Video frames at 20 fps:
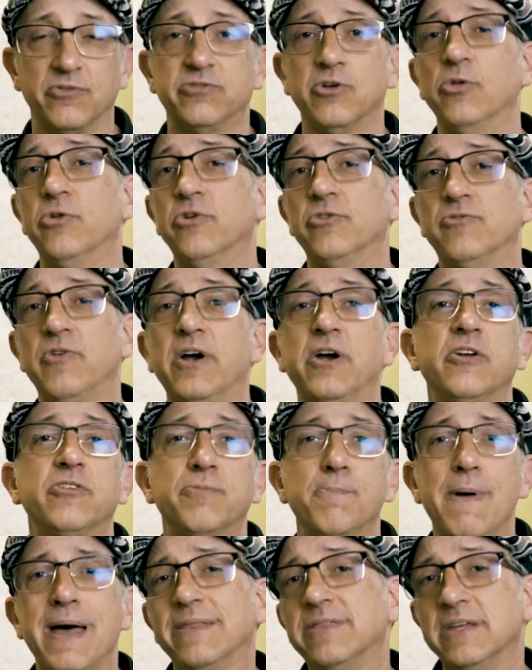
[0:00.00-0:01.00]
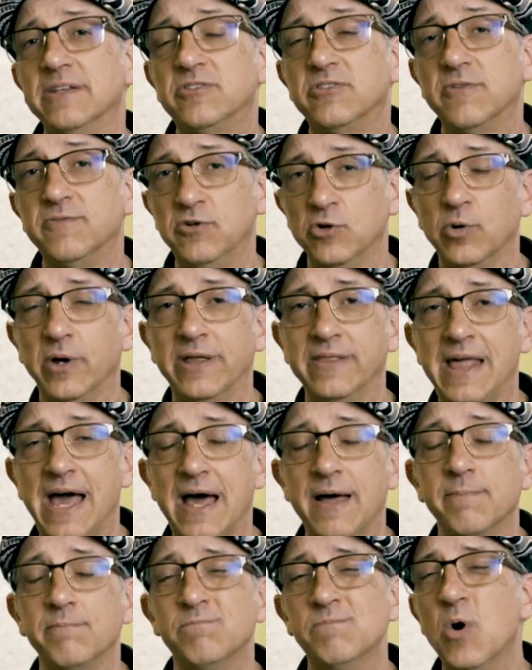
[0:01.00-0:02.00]
So there's various methods of doing
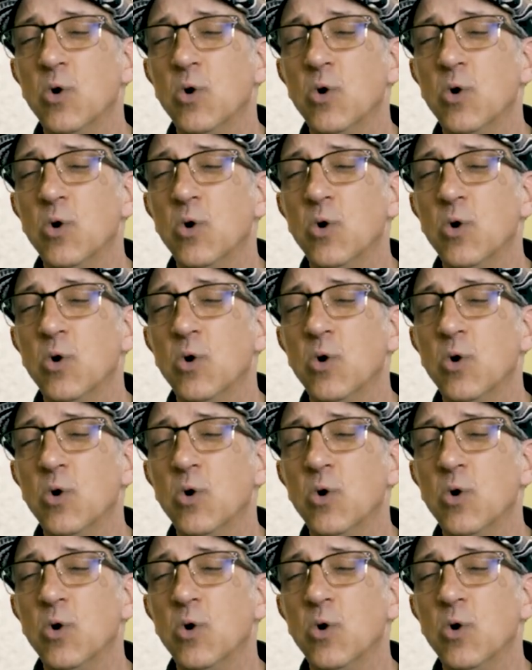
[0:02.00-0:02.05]
that.